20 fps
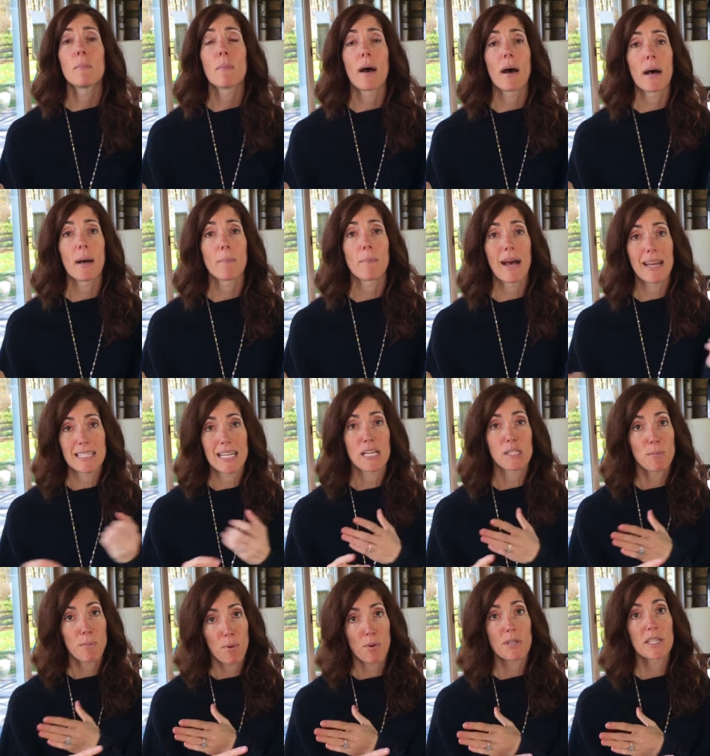My
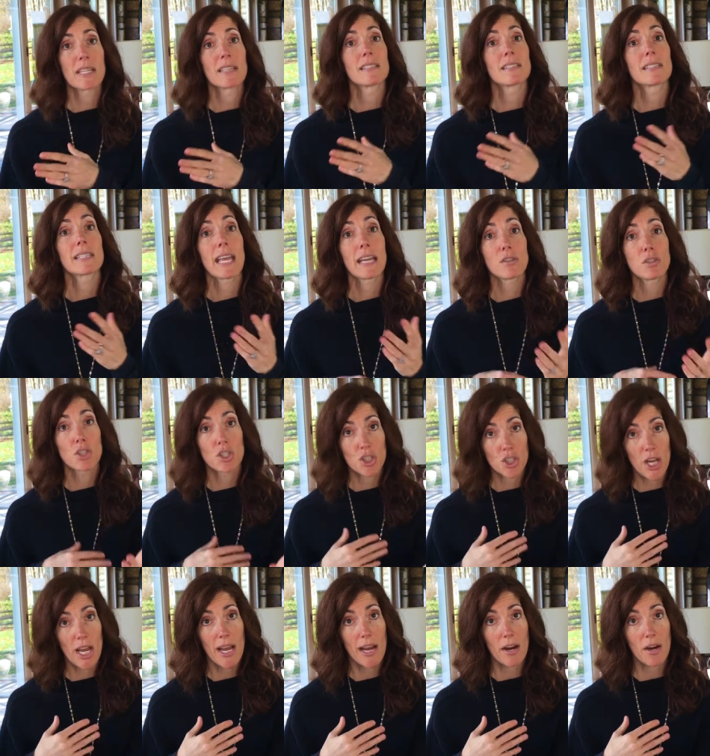Dashboardians can
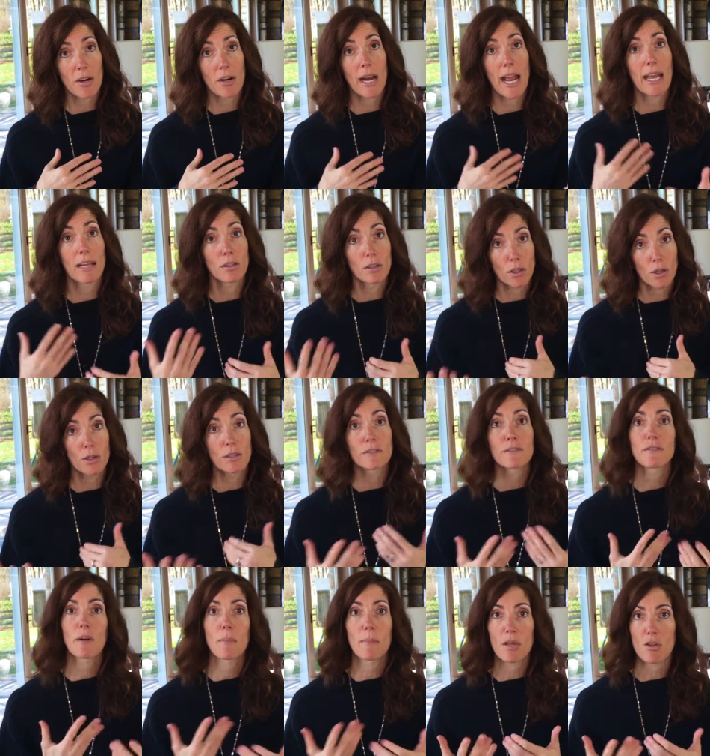share and learn
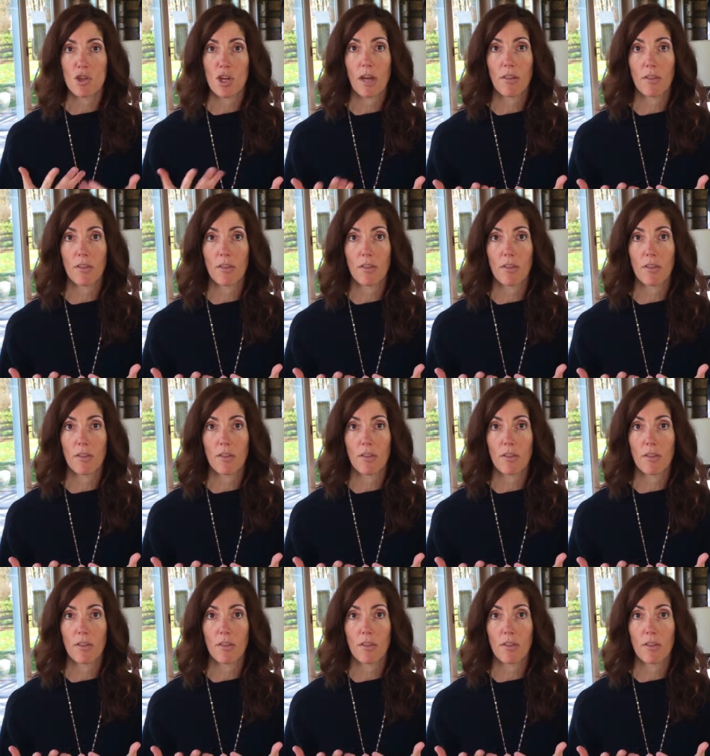from each